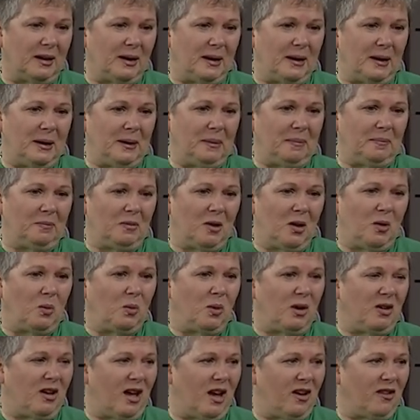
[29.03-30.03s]
Um,
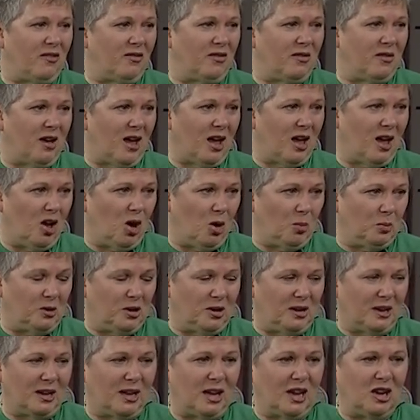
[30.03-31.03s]
we have helped
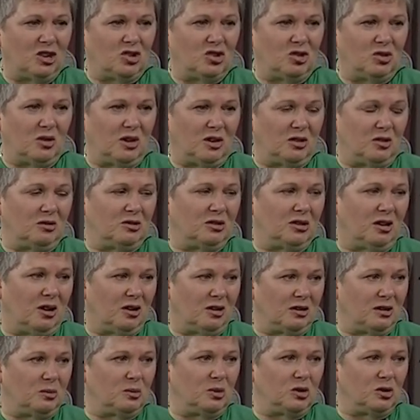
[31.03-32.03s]
an occasional other
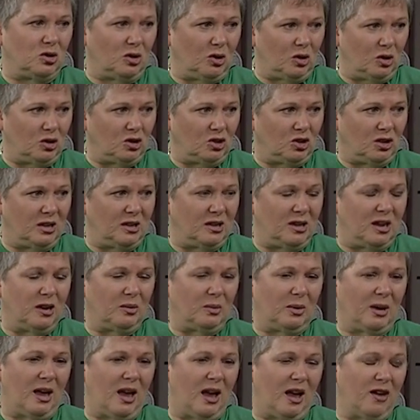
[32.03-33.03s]
dog that was urgent,
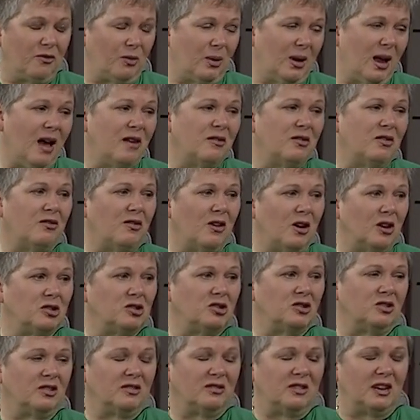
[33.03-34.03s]
and we if we have a
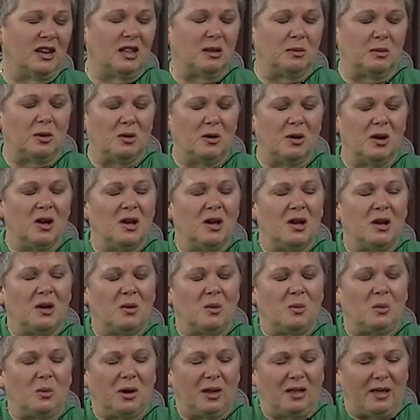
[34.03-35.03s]
foster available,
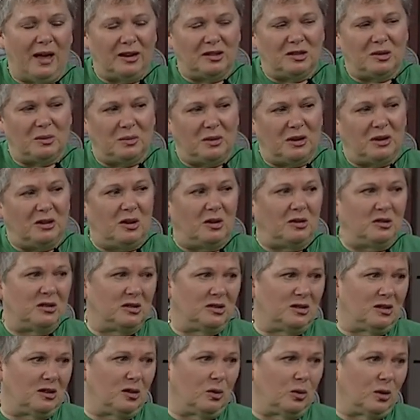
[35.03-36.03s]
we like to be known
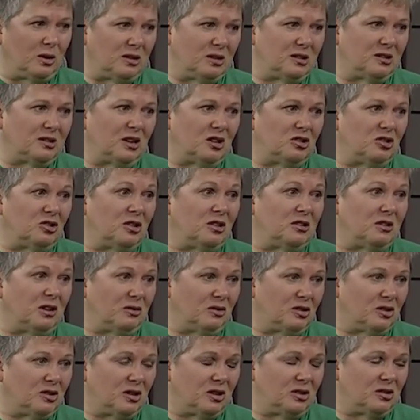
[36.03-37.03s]
as the organization that
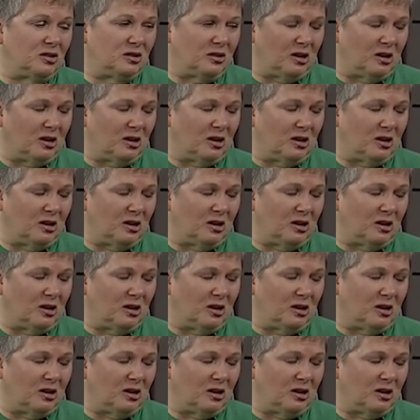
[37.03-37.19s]
never says